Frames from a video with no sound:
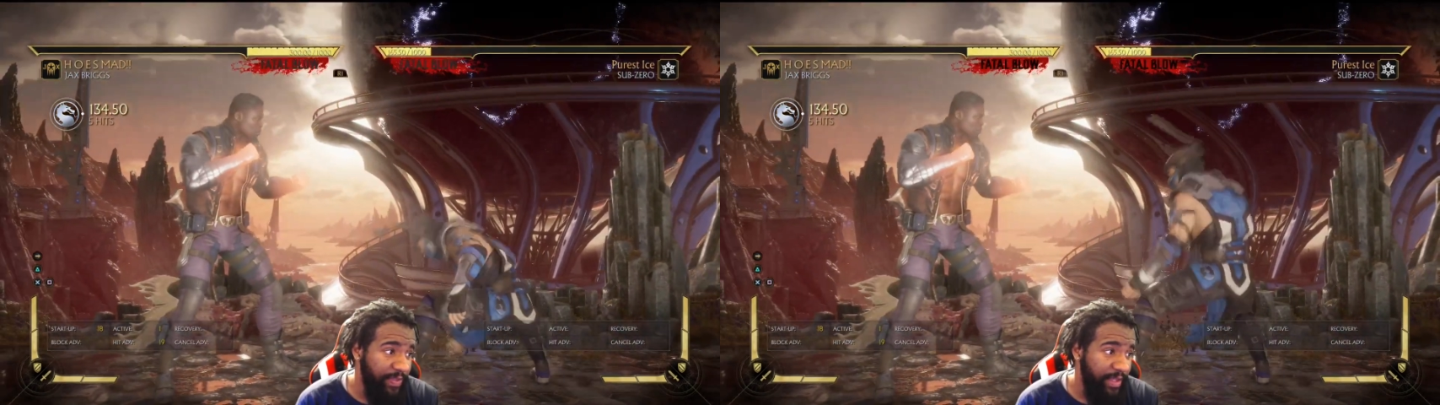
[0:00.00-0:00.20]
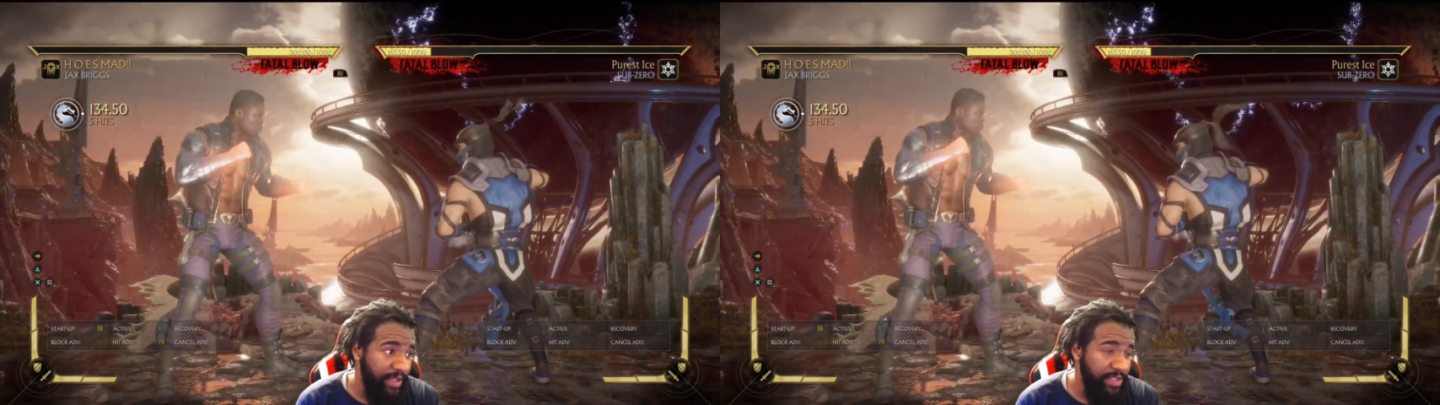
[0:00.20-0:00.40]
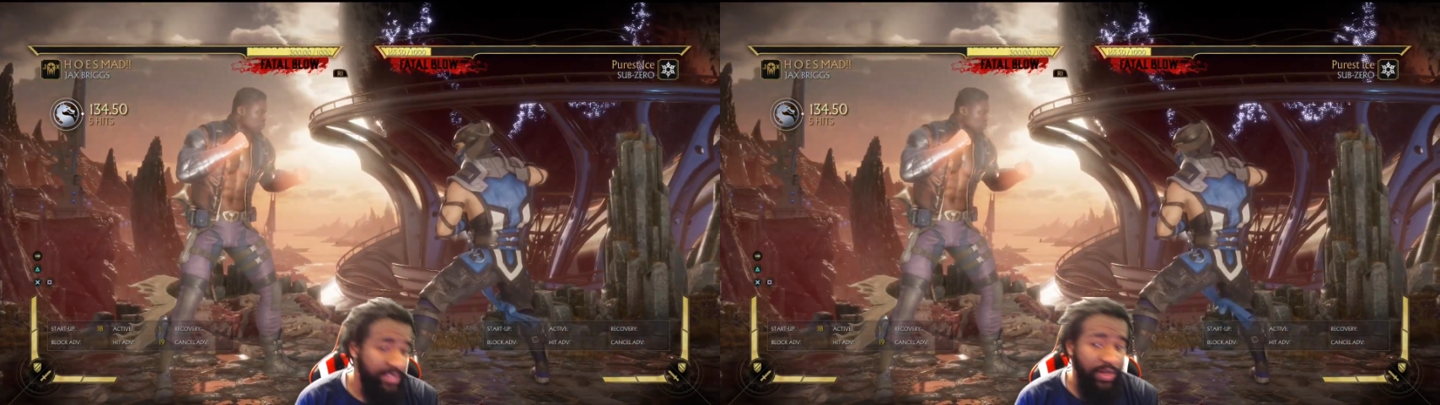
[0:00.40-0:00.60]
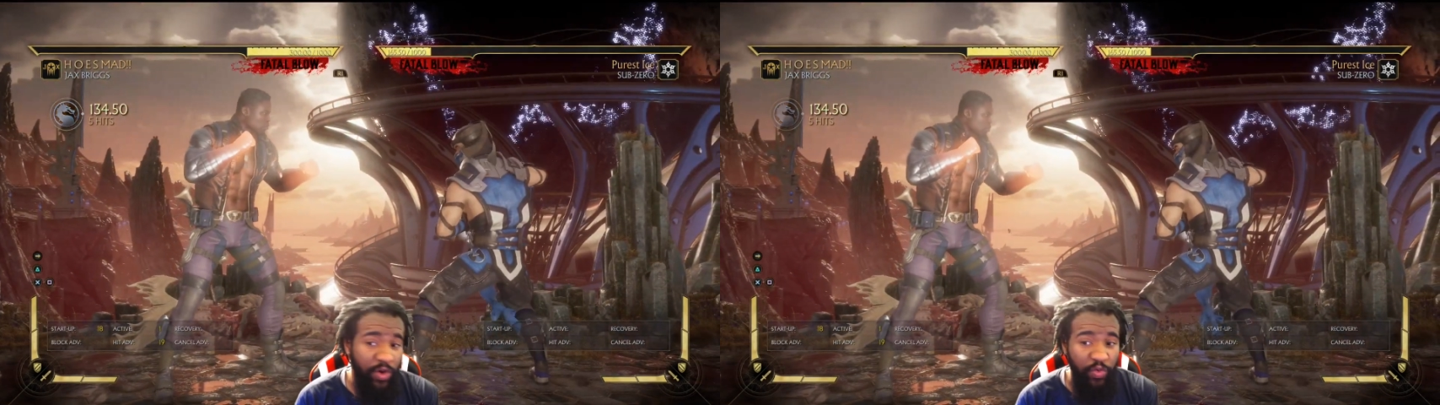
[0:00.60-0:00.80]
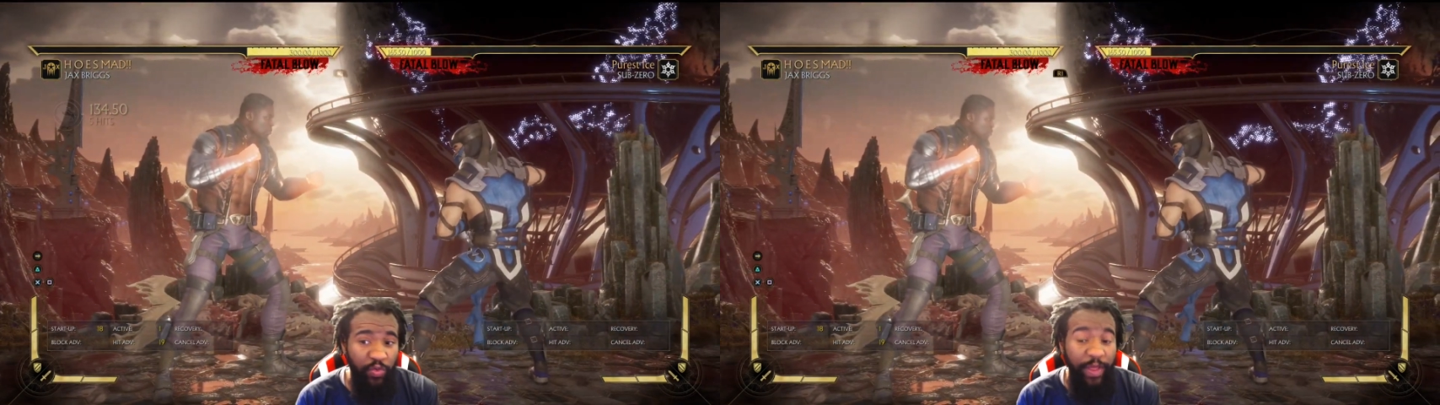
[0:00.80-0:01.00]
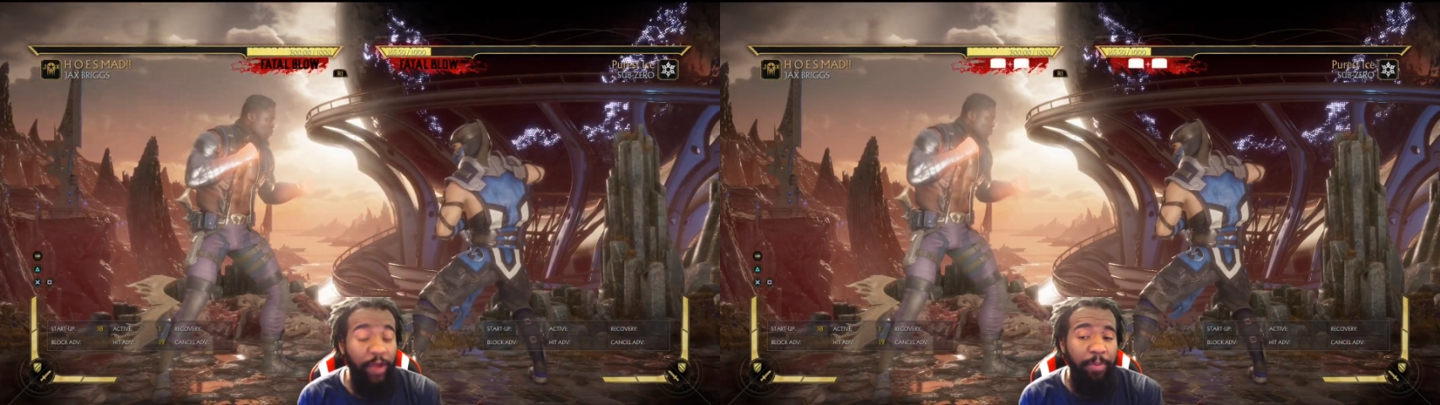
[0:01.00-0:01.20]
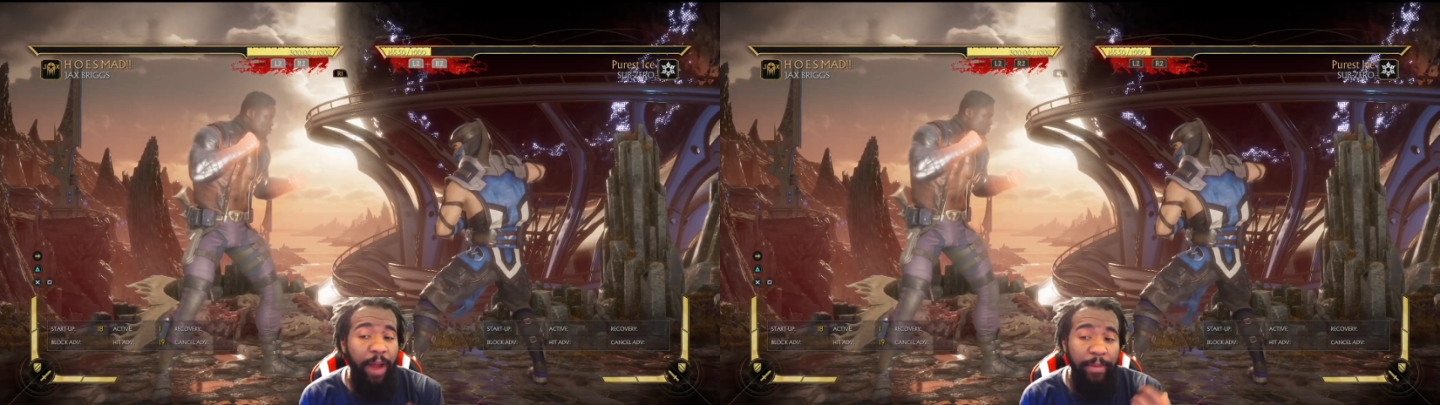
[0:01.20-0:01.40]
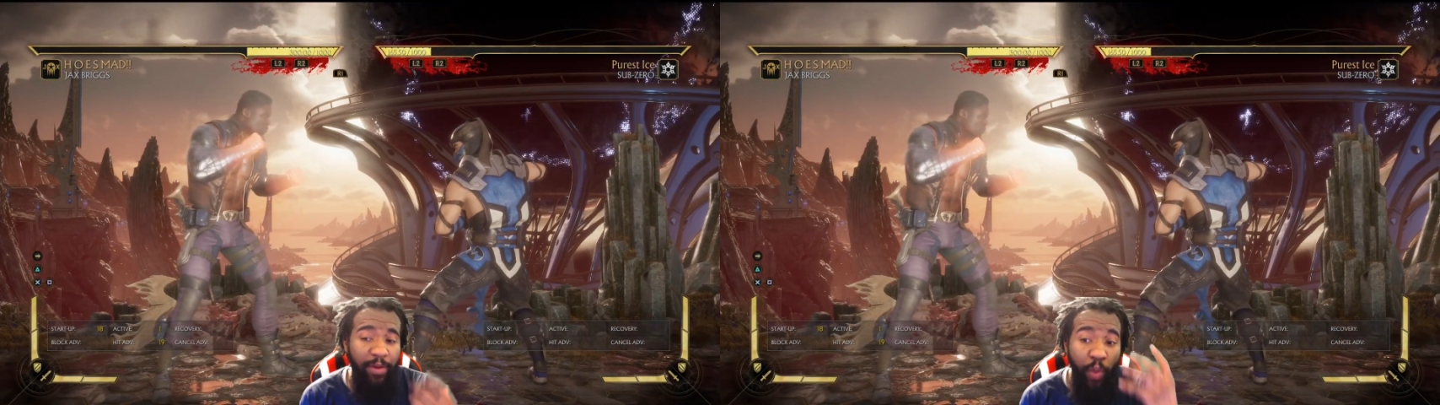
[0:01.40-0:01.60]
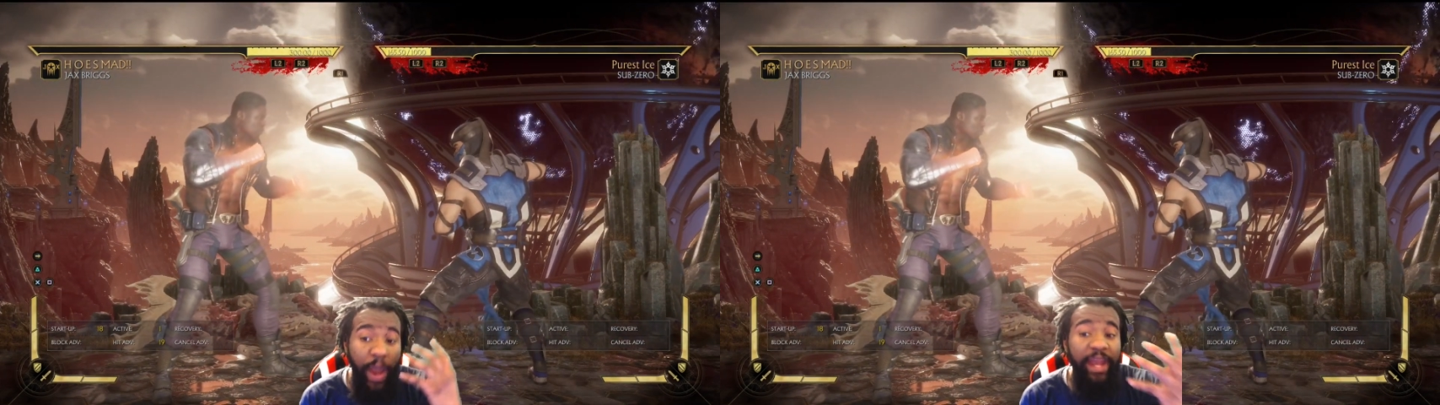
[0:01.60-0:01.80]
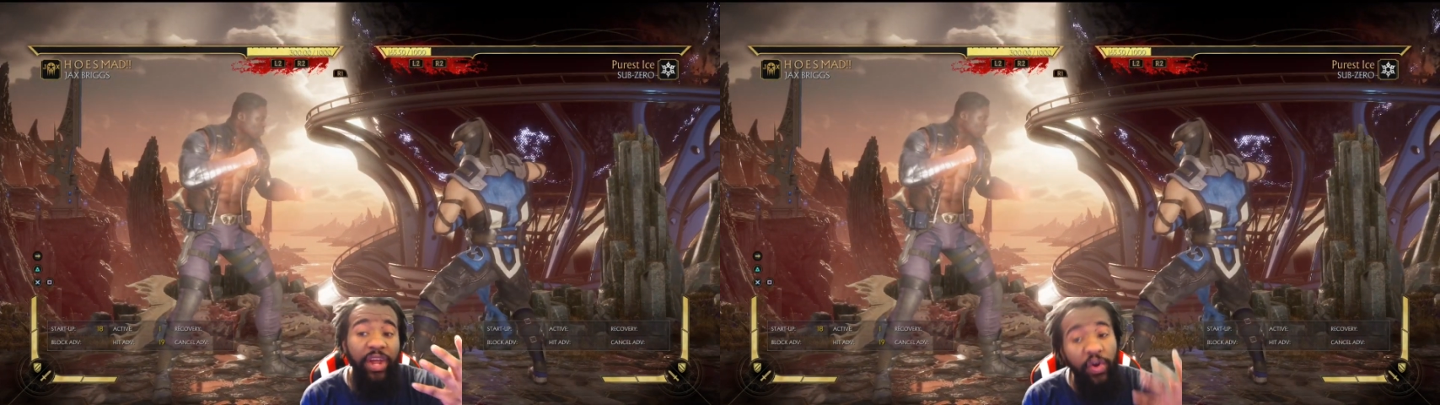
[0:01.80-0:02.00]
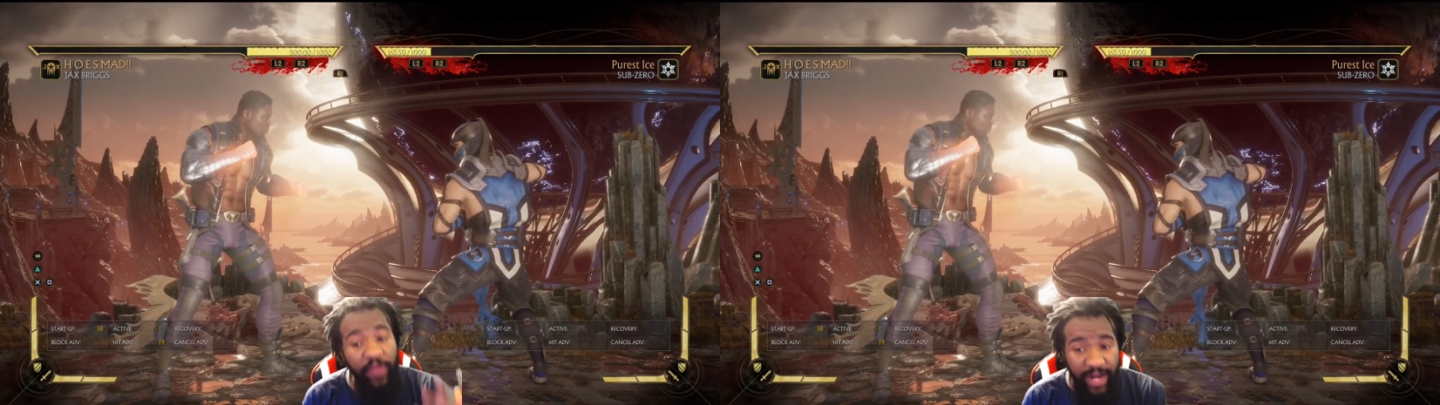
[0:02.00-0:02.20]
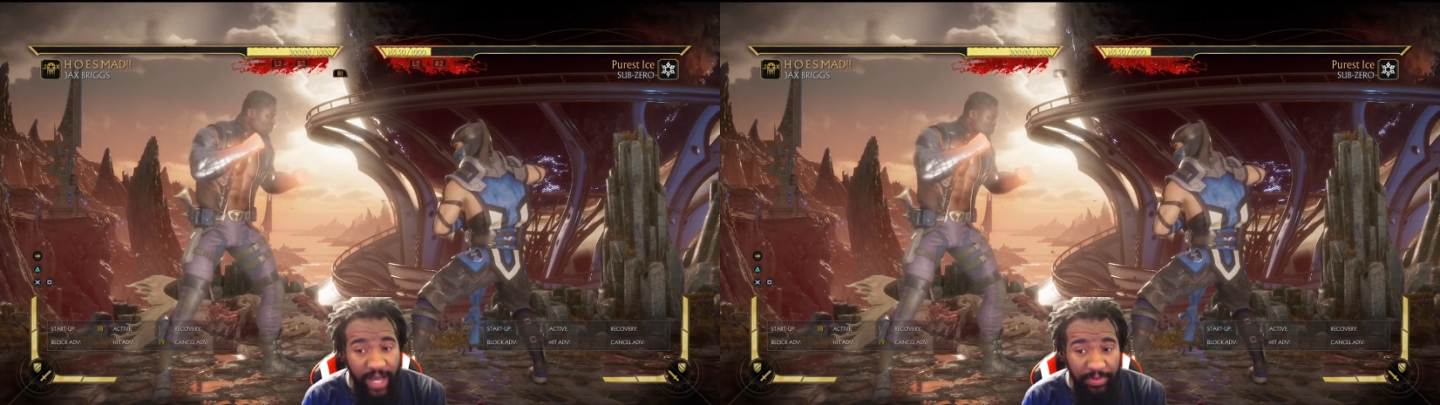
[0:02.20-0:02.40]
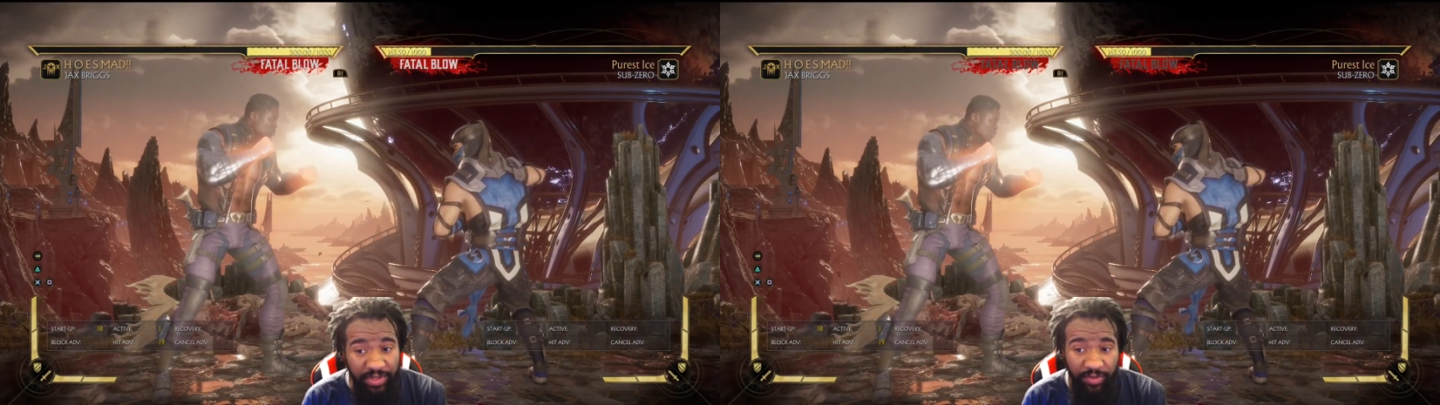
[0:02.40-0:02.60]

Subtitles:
So they're probably waiting on that option,